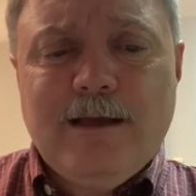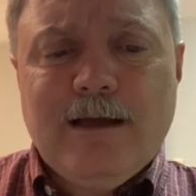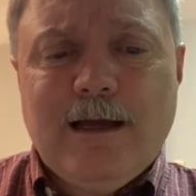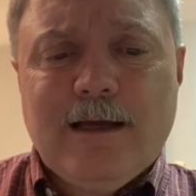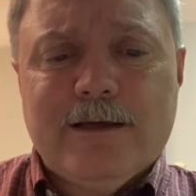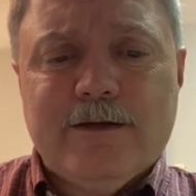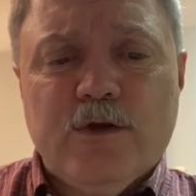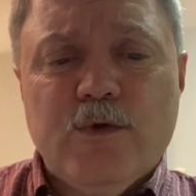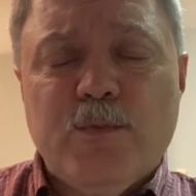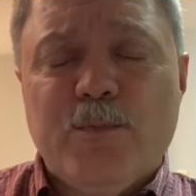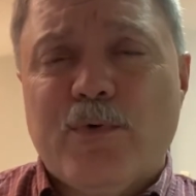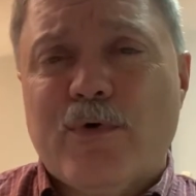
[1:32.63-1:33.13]

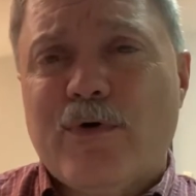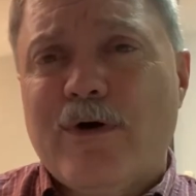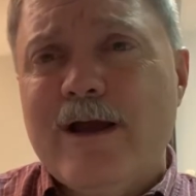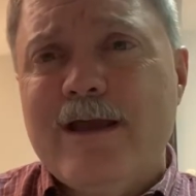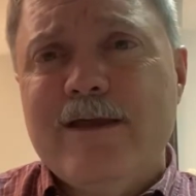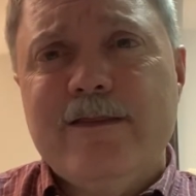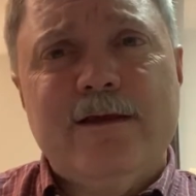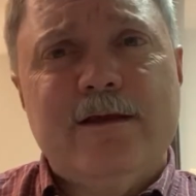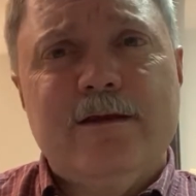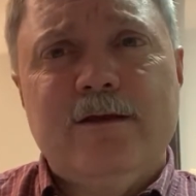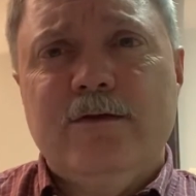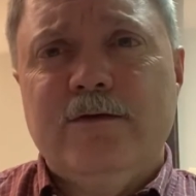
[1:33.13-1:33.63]
I do
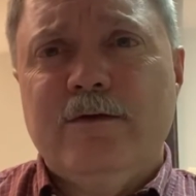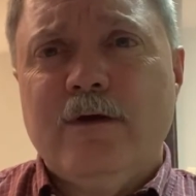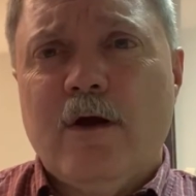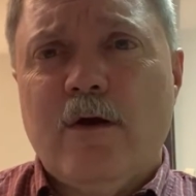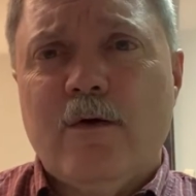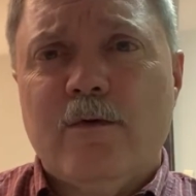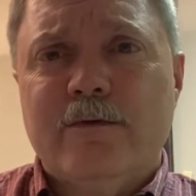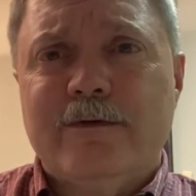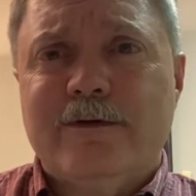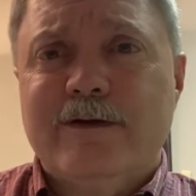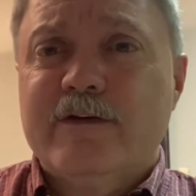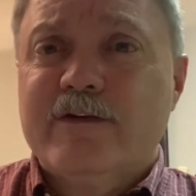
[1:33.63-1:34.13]
pray that you
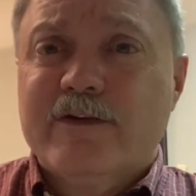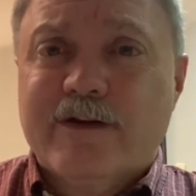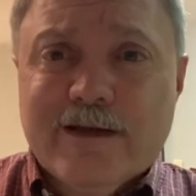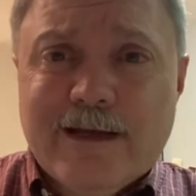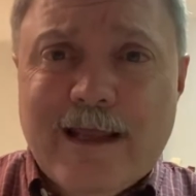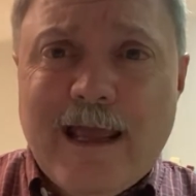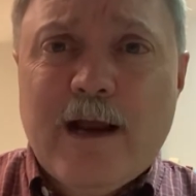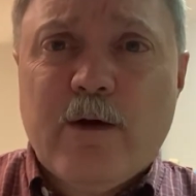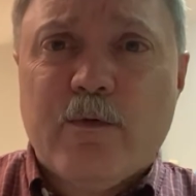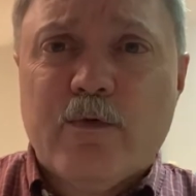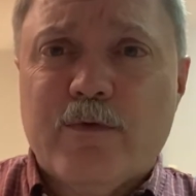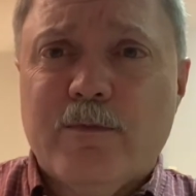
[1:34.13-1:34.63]
don't
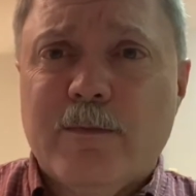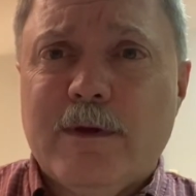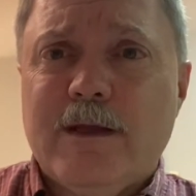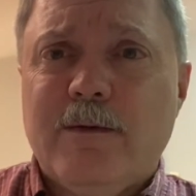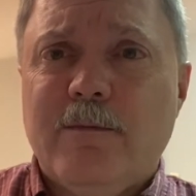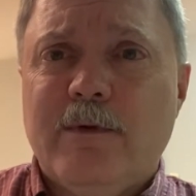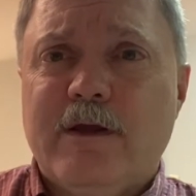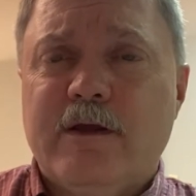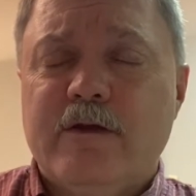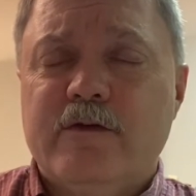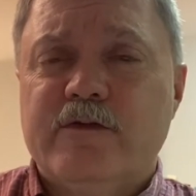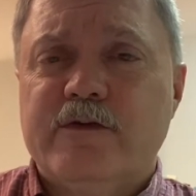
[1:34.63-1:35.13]
disconnect with me
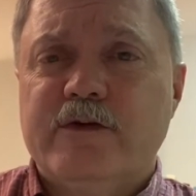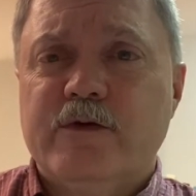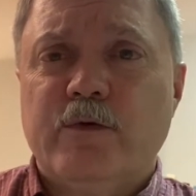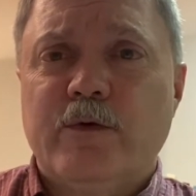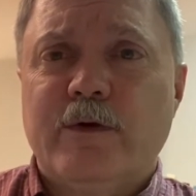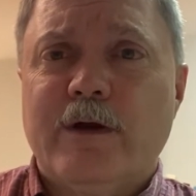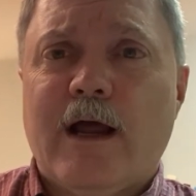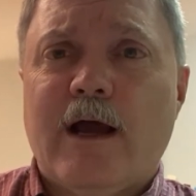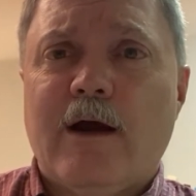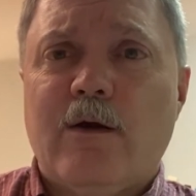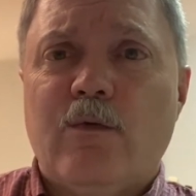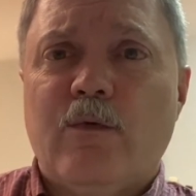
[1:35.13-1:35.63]
because you
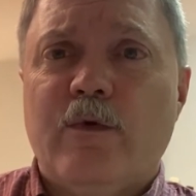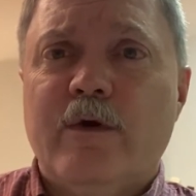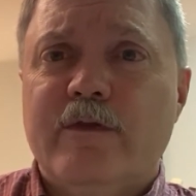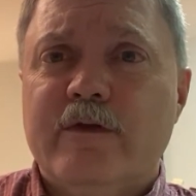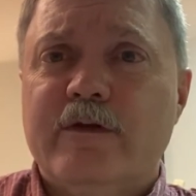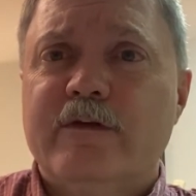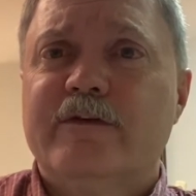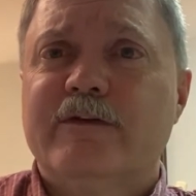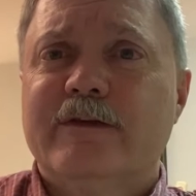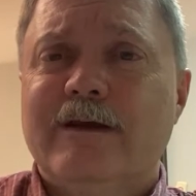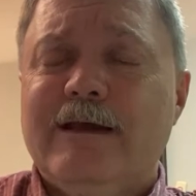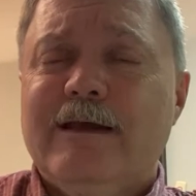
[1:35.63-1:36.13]
were not with
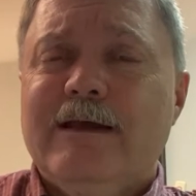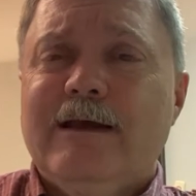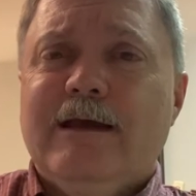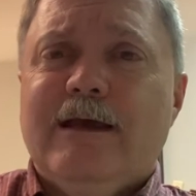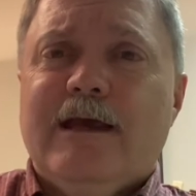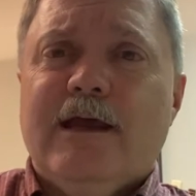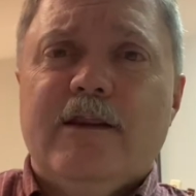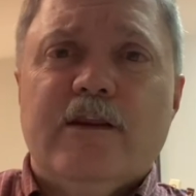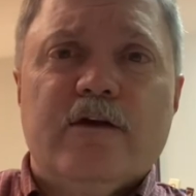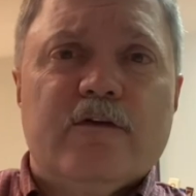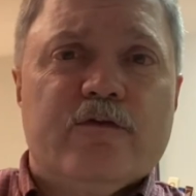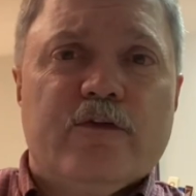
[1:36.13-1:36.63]
us
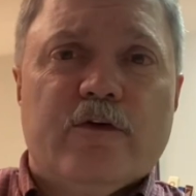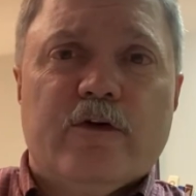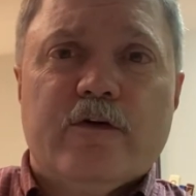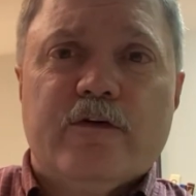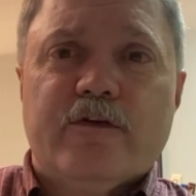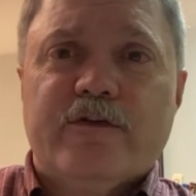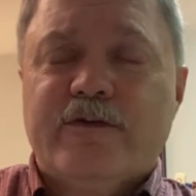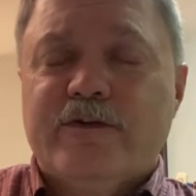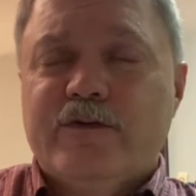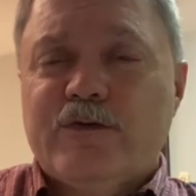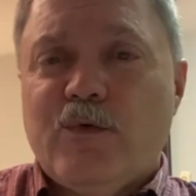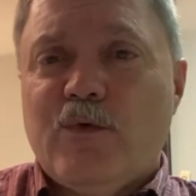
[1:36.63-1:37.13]
in the
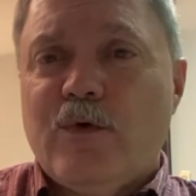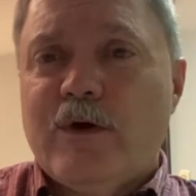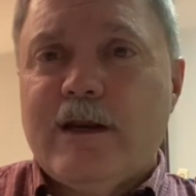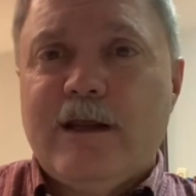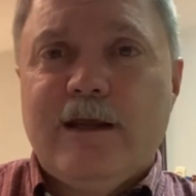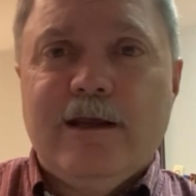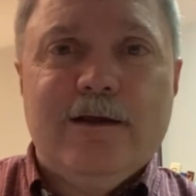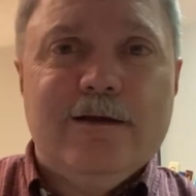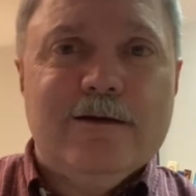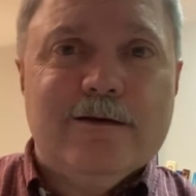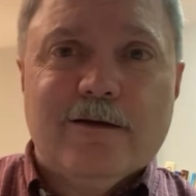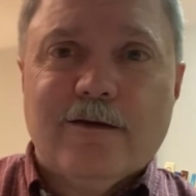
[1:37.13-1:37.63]
first
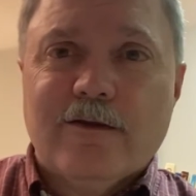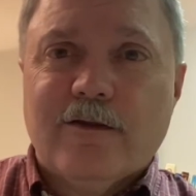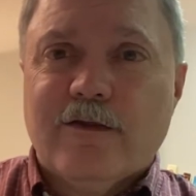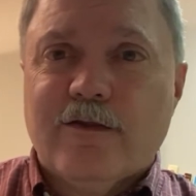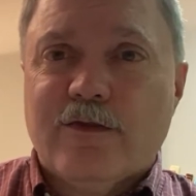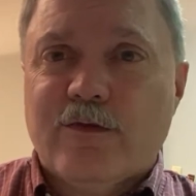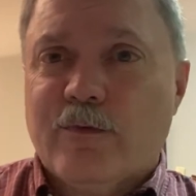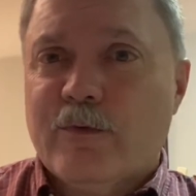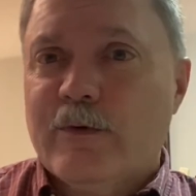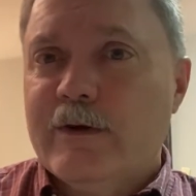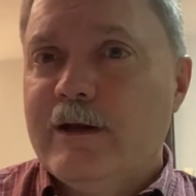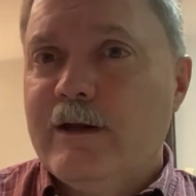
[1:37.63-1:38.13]

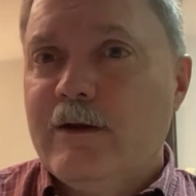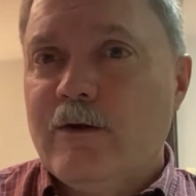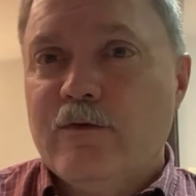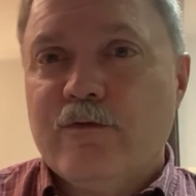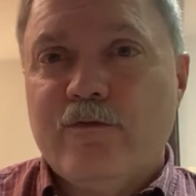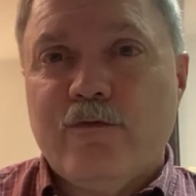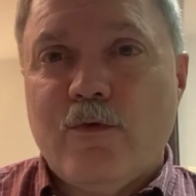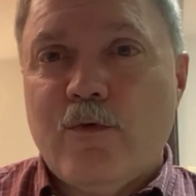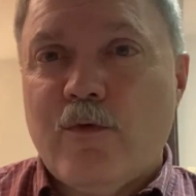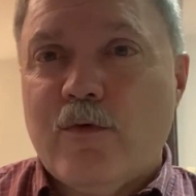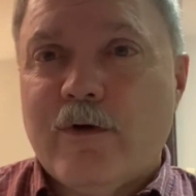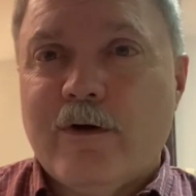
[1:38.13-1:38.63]
23 or
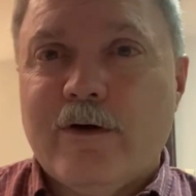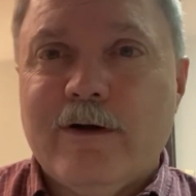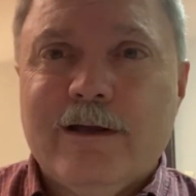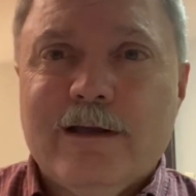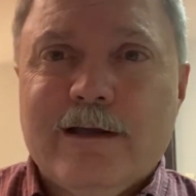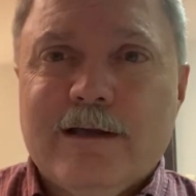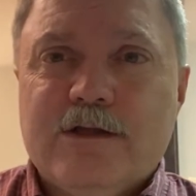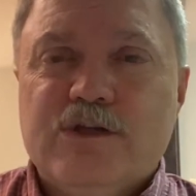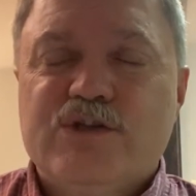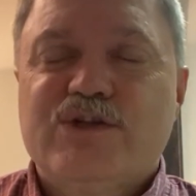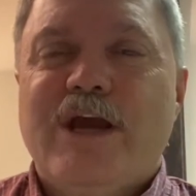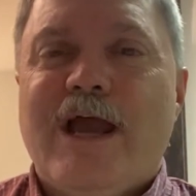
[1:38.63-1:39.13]
4
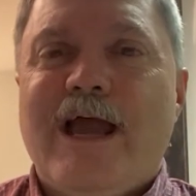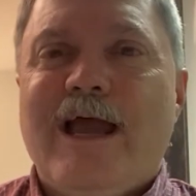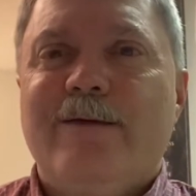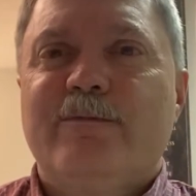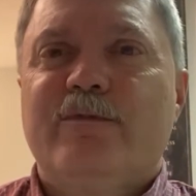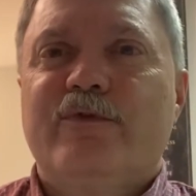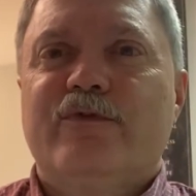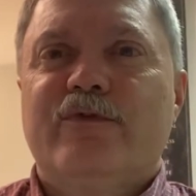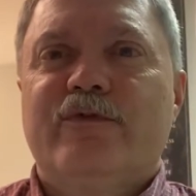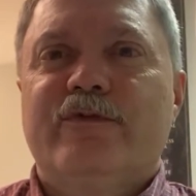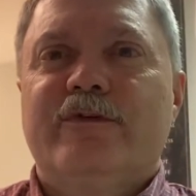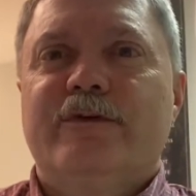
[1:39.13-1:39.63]

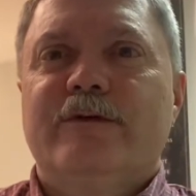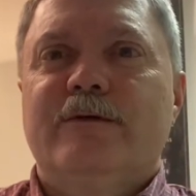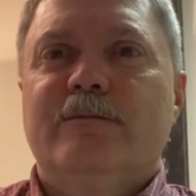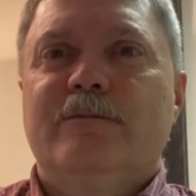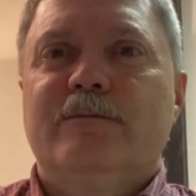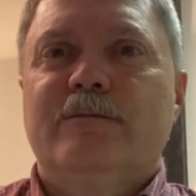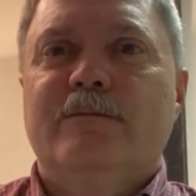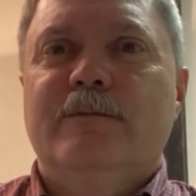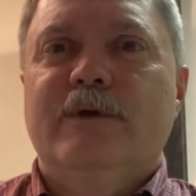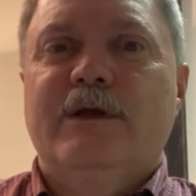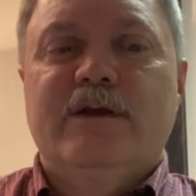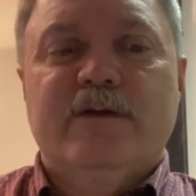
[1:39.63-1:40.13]
chapters,
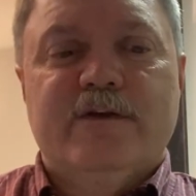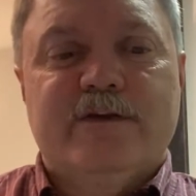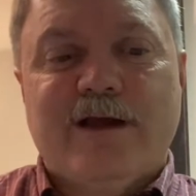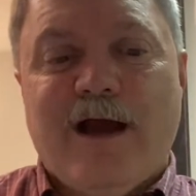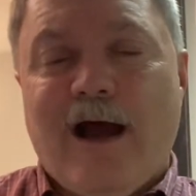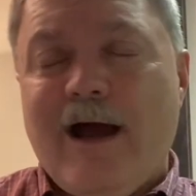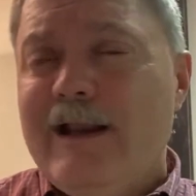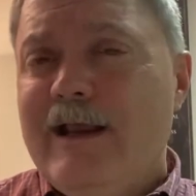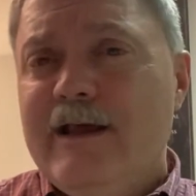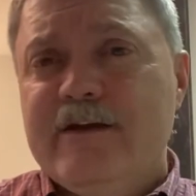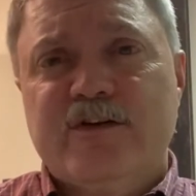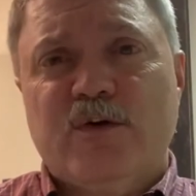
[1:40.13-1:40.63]
because
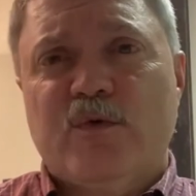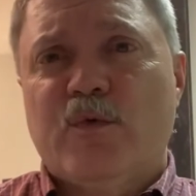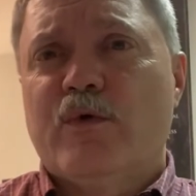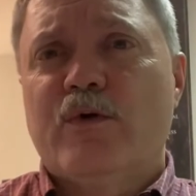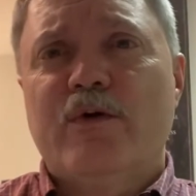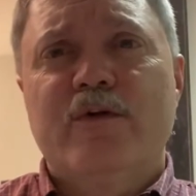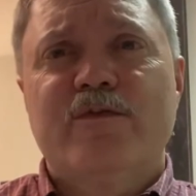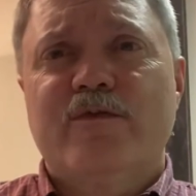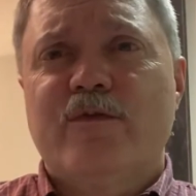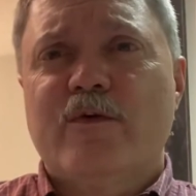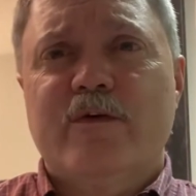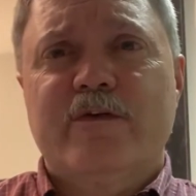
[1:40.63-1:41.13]
God has a
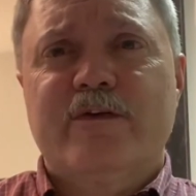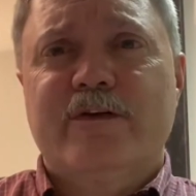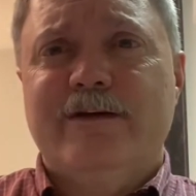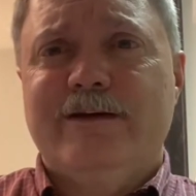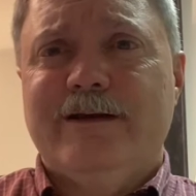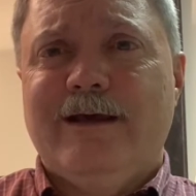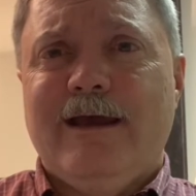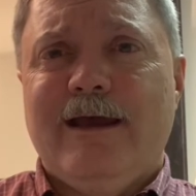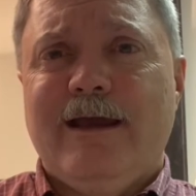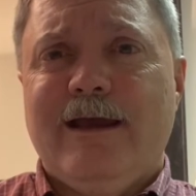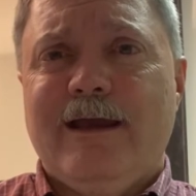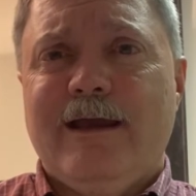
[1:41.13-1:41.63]
word for us
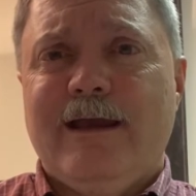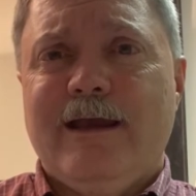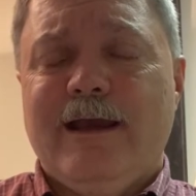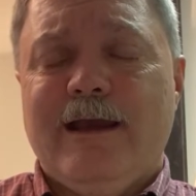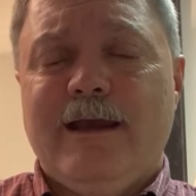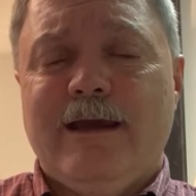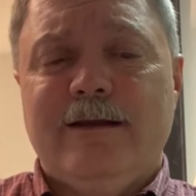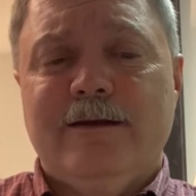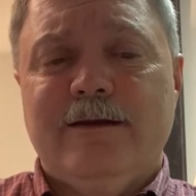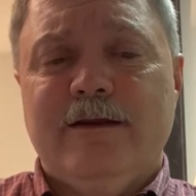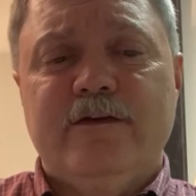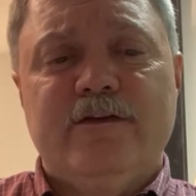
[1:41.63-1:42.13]
today,
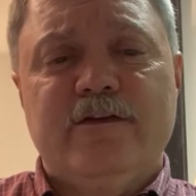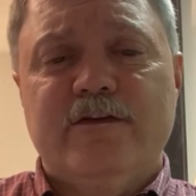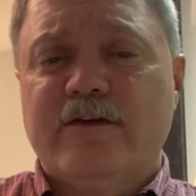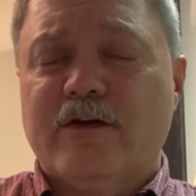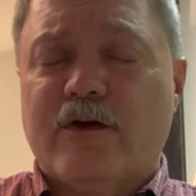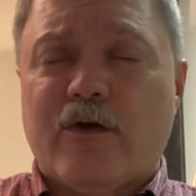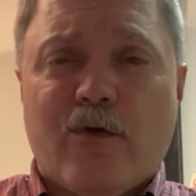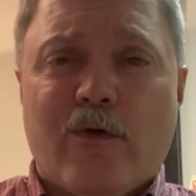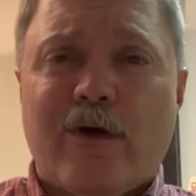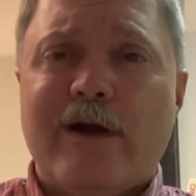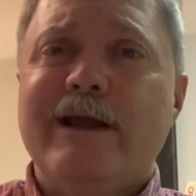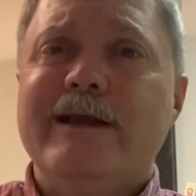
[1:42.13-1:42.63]
and this is a
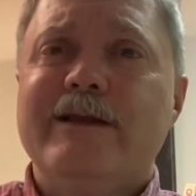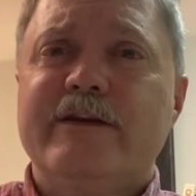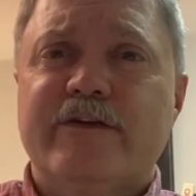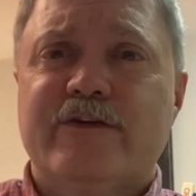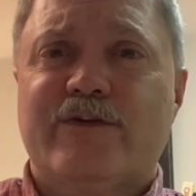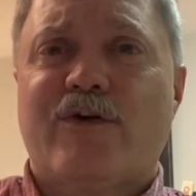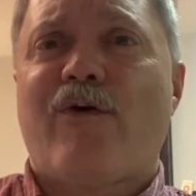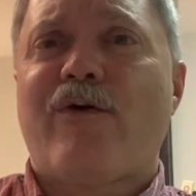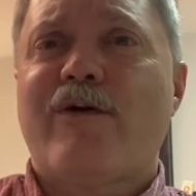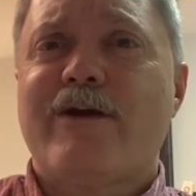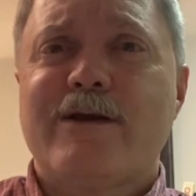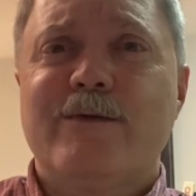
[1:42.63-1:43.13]
great
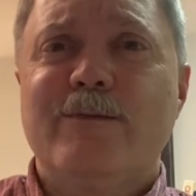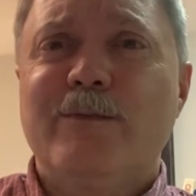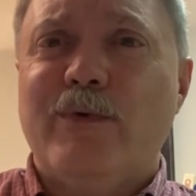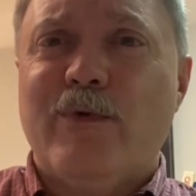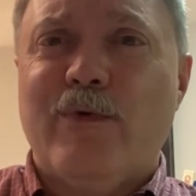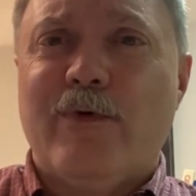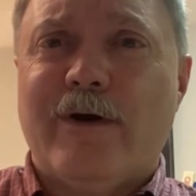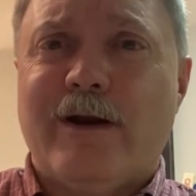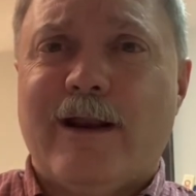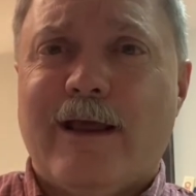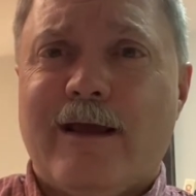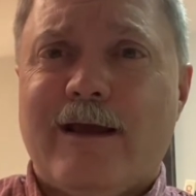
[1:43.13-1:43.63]
starting
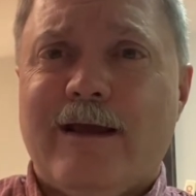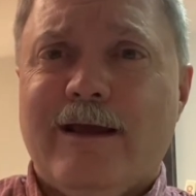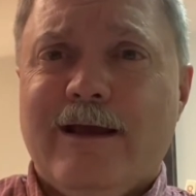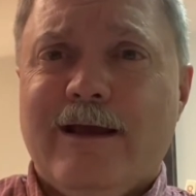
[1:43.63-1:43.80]
point,